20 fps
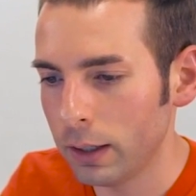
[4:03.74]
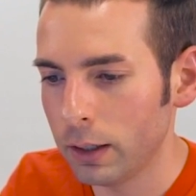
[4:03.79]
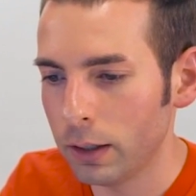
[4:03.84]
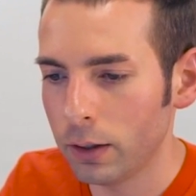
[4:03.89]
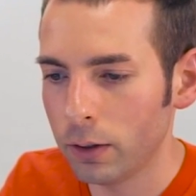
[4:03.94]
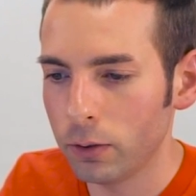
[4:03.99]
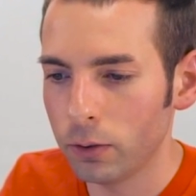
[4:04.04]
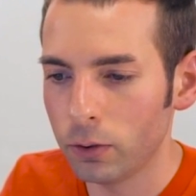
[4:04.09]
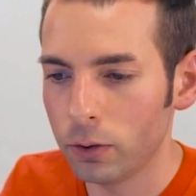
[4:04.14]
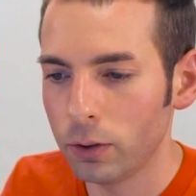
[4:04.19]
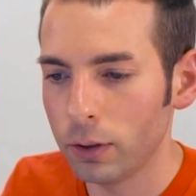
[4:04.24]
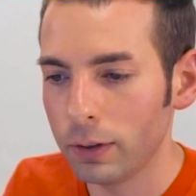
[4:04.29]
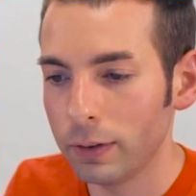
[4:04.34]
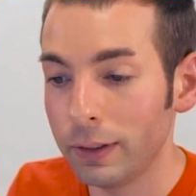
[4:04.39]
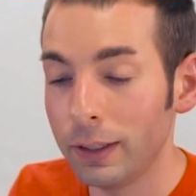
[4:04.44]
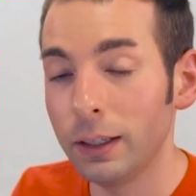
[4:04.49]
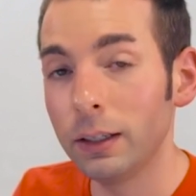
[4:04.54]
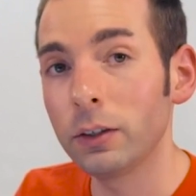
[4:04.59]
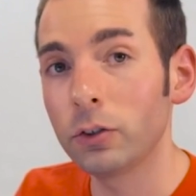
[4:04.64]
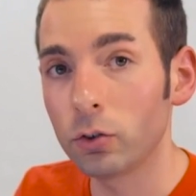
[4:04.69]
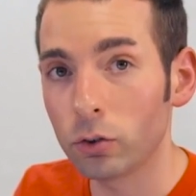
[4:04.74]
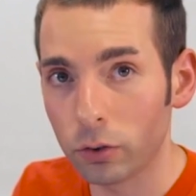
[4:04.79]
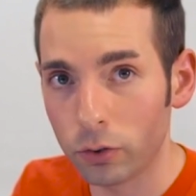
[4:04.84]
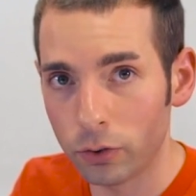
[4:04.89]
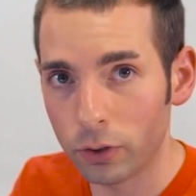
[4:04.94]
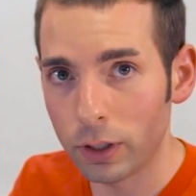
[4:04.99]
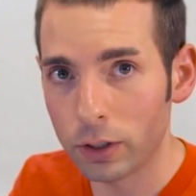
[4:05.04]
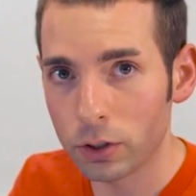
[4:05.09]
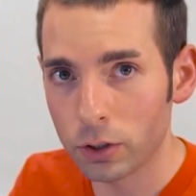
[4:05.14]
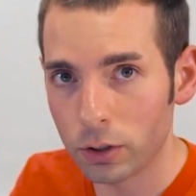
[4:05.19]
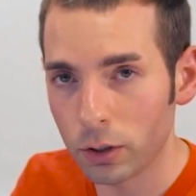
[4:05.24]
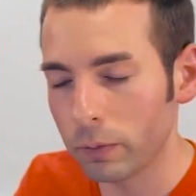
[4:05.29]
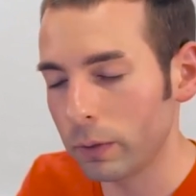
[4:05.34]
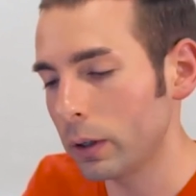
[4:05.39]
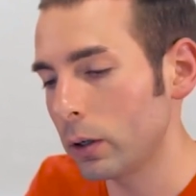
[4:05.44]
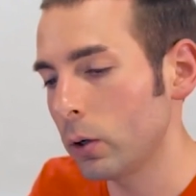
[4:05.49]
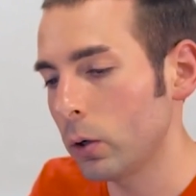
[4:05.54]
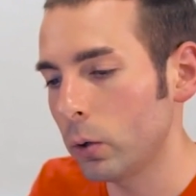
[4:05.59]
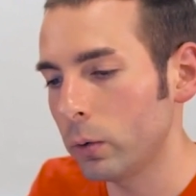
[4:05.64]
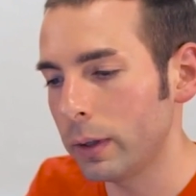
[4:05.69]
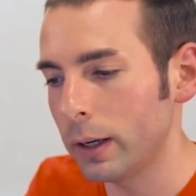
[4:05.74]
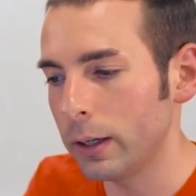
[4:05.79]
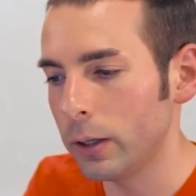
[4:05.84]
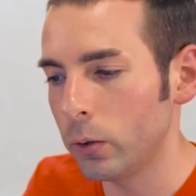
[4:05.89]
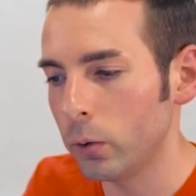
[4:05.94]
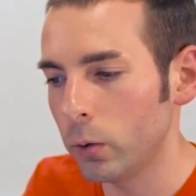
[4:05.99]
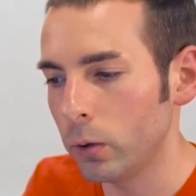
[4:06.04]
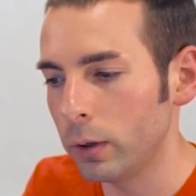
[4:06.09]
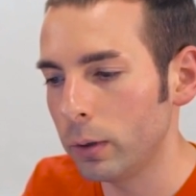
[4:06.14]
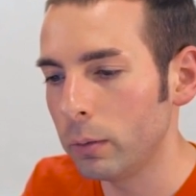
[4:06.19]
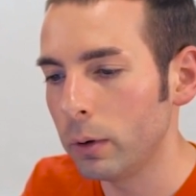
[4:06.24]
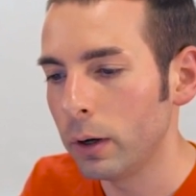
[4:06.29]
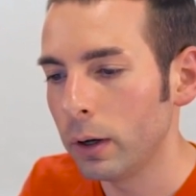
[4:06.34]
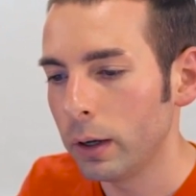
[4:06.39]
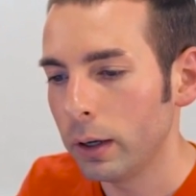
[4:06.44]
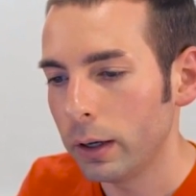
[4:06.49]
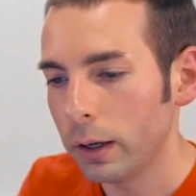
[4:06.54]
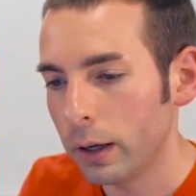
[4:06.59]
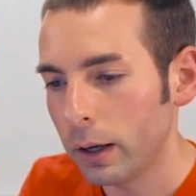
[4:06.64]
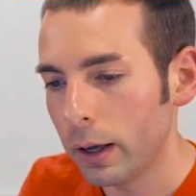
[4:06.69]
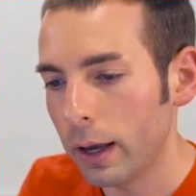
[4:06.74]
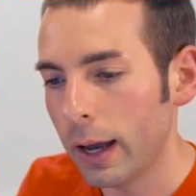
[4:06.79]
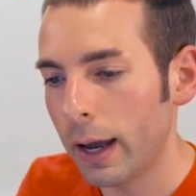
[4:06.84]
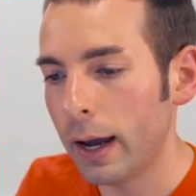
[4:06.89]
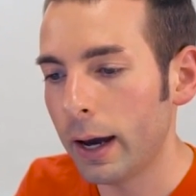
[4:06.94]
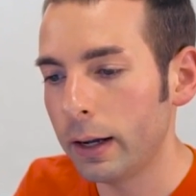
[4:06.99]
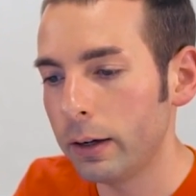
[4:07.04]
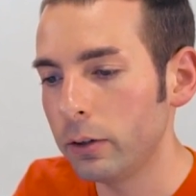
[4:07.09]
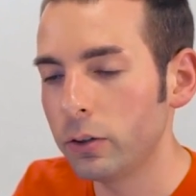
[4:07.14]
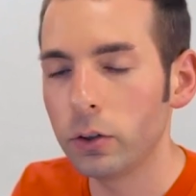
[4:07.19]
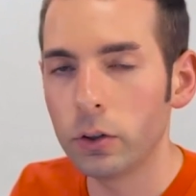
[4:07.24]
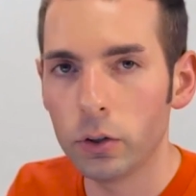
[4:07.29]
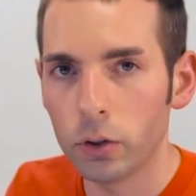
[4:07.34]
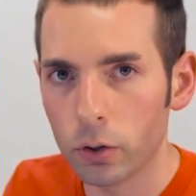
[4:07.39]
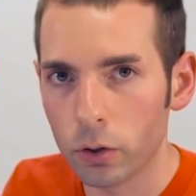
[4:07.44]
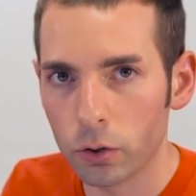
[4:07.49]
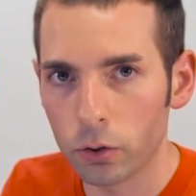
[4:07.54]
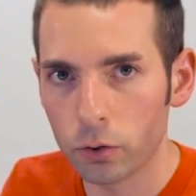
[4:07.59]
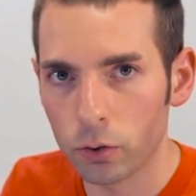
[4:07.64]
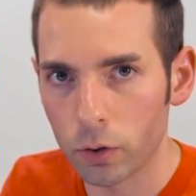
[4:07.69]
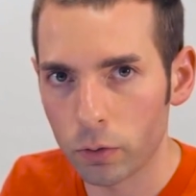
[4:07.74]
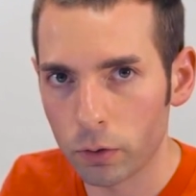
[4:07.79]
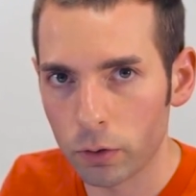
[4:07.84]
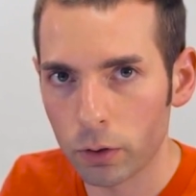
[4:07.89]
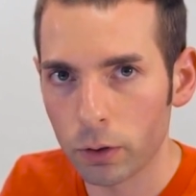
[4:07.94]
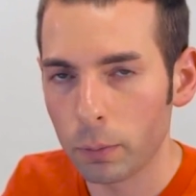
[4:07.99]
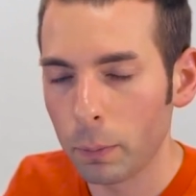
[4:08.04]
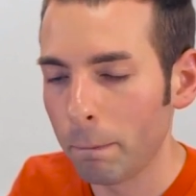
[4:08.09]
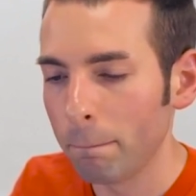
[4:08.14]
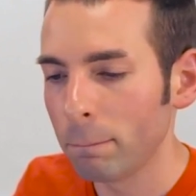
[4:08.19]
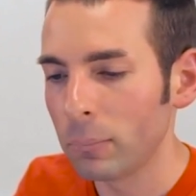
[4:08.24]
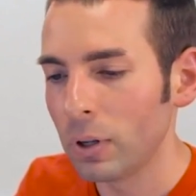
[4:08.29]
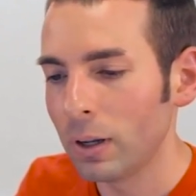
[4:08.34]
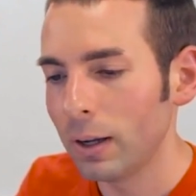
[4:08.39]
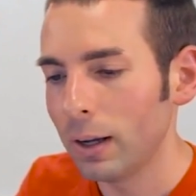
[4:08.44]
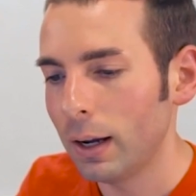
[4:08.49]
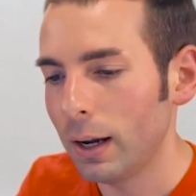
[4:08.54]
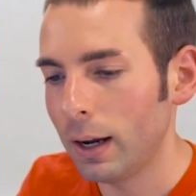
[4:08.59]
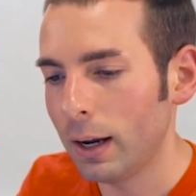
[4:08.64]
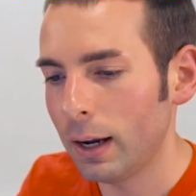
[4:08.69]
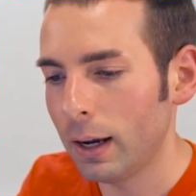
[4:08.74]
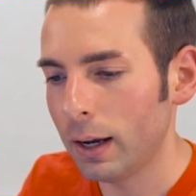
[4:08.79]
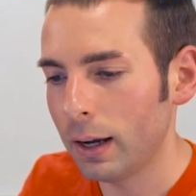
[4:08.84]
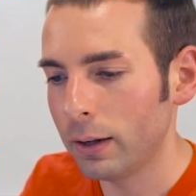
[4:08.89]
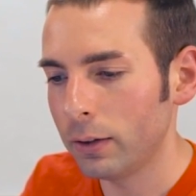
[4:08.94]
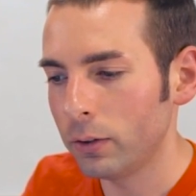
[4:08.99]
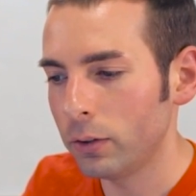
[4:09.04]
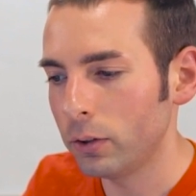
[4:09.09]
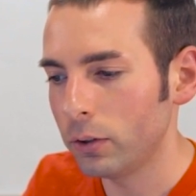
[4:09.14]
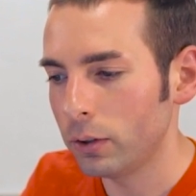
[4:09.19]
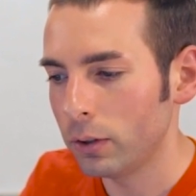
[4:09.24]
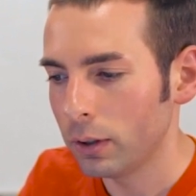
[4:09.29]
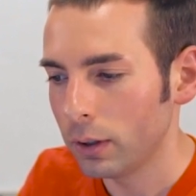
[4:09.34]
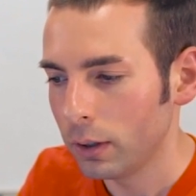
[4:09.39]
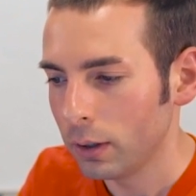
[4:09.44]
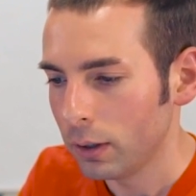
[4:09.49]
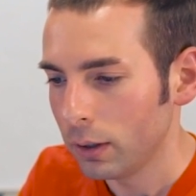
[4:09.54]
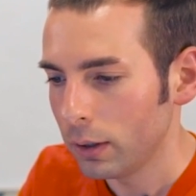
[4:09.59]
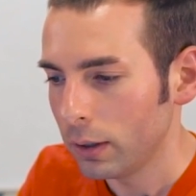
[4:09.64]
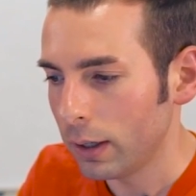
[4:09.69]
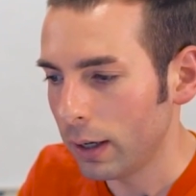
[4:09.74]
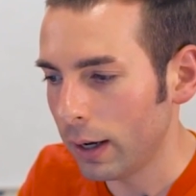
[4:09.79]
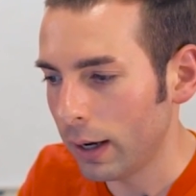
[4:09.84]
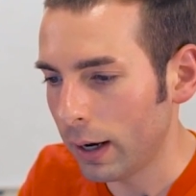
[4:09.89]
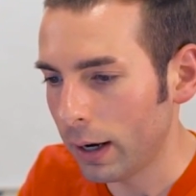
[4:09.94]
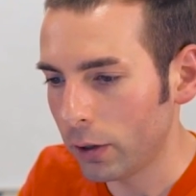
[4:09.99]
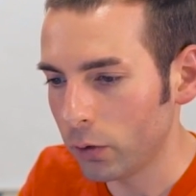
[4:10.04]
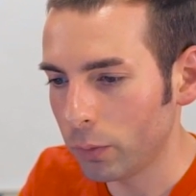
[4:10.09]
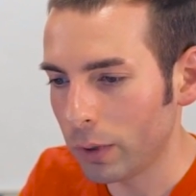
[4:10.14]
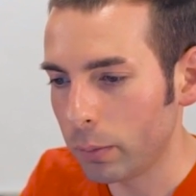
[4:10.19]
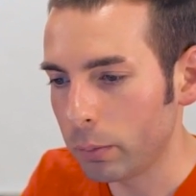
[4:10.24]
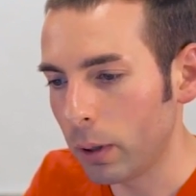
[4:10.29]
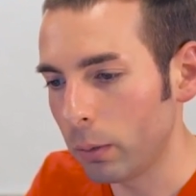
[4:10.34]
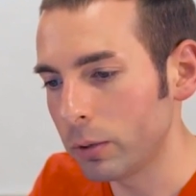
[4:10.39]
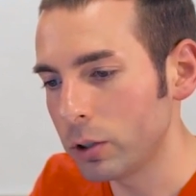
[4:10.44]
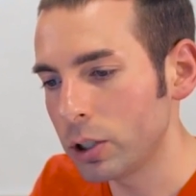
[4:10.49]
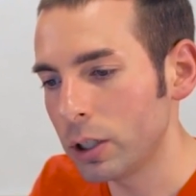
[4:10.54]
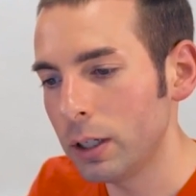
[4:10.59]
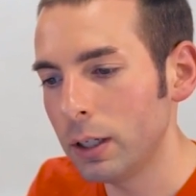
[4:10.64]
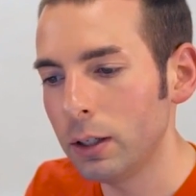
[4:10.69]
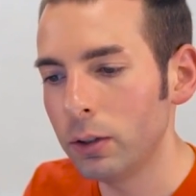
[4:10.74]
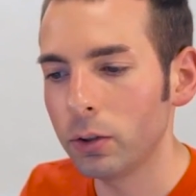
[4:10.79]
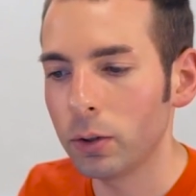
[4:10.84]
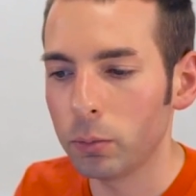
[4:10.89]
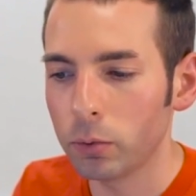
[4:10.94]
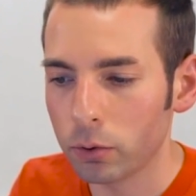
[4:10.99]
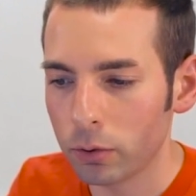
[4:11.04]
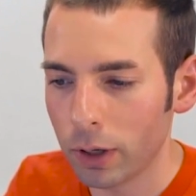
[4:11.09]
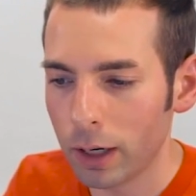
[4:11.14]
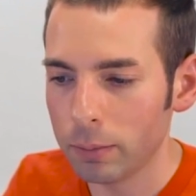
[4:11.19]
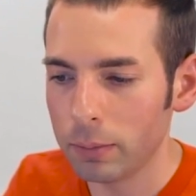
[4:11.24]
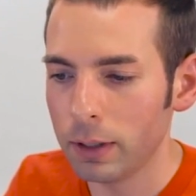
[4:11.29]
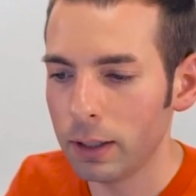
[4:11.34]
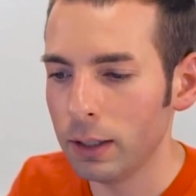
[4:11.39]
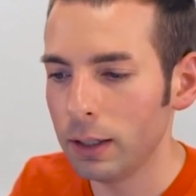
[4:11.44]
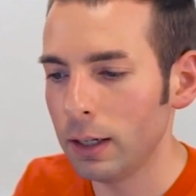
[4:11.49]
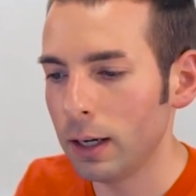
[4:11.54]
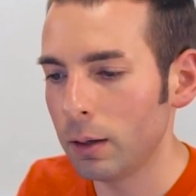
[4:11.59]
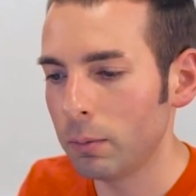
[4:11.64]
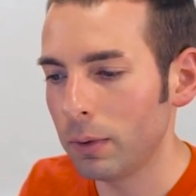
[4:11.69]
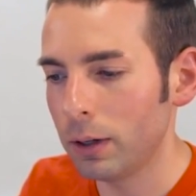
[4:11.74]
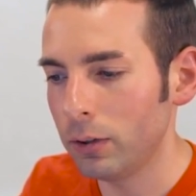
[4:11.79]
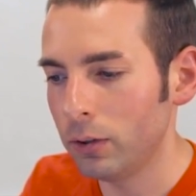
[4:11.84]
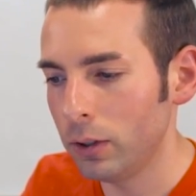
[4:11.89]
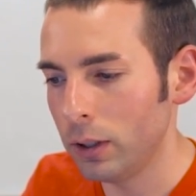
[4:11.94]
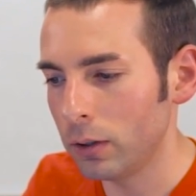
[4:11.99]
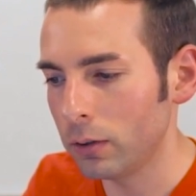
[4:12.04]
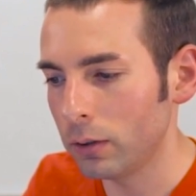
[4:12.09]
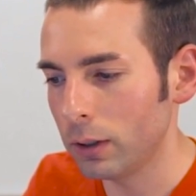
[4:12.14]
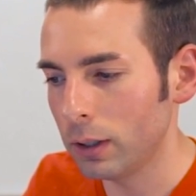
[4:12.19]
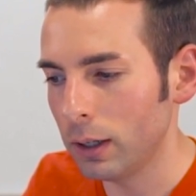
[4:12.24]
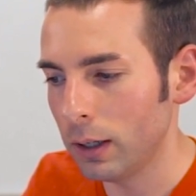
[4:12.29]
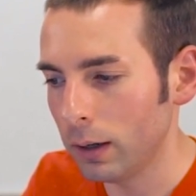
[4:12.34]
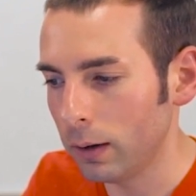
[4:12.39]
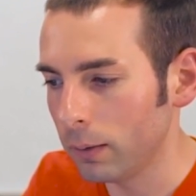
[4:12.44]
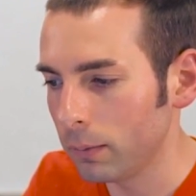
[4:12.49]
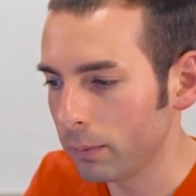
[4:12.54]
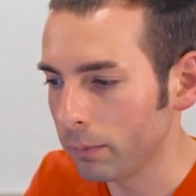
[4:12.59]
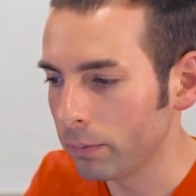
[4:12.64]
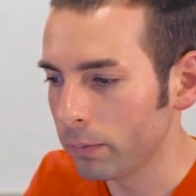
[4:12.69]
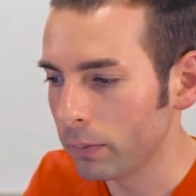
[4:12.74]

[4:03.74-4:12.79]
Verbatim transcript: is the initialization of the code that you would add to your server. And it has my publish key, subscribe key, and my secret key.